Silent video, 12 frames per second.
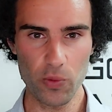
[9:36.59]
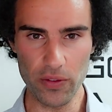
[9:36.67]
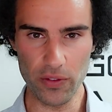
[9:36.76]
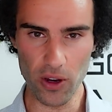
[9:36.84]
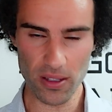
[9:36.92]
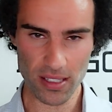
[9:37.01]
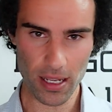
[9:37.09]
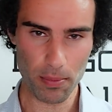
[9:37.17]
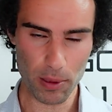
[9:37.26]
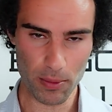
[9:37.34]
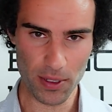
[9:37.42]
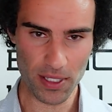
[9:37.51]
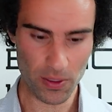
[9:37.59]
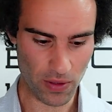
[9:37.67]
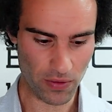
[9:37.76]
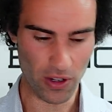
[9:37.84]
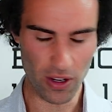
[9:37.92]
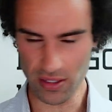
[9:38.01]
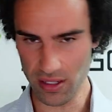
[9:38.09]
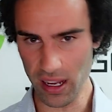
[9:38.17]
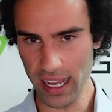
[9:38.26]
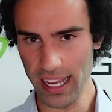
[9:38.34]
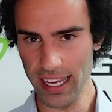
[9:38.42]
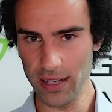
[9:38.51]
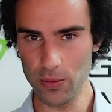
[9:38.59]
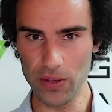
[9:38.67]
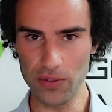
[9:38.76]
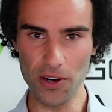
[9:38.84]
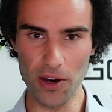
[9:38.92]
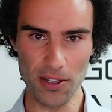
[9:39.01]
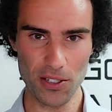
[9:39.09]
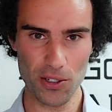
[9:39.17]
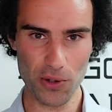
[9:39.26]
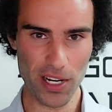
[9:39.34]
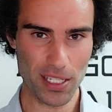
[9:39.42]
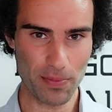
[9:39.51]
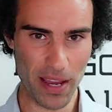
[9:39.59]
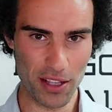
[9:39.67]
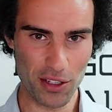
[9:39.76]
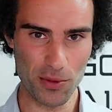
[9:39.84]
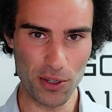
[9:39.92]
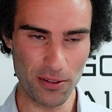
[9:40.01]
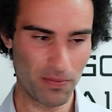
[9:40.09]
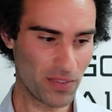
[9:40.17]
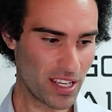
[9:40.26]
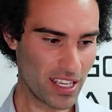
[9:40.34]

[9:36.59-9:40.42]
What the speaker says: We've got supplements, we've got diet, we've got stress management,